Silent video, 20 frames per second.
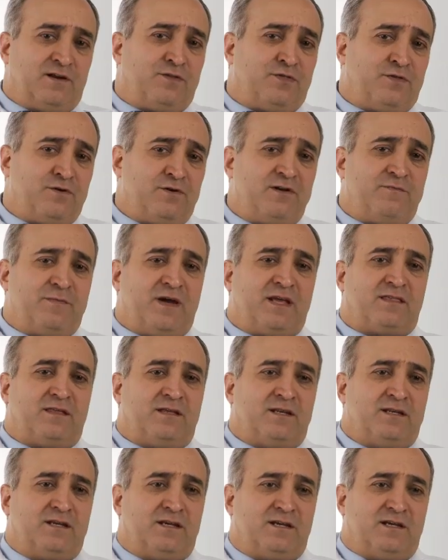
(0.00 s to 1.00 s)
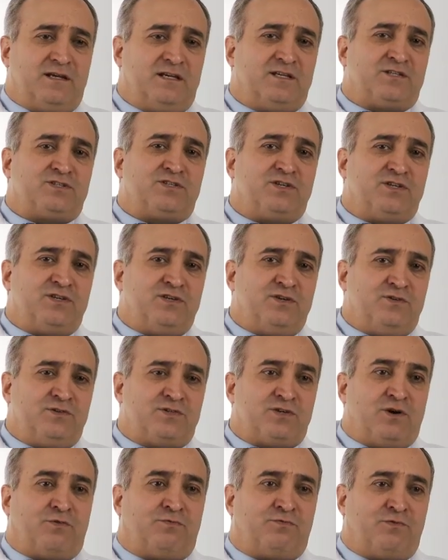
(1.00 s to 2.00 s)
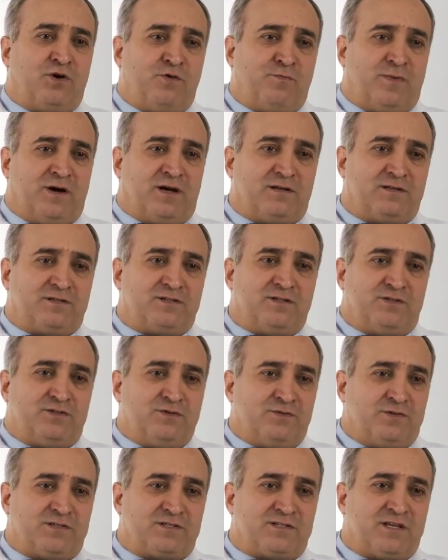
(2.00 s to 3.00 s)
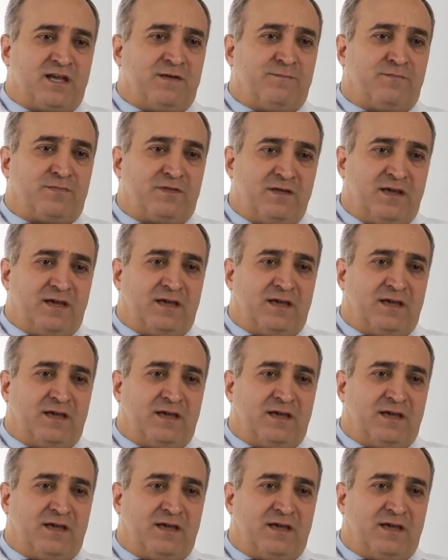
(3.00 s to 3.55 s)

And a third method is to use a robot to do the same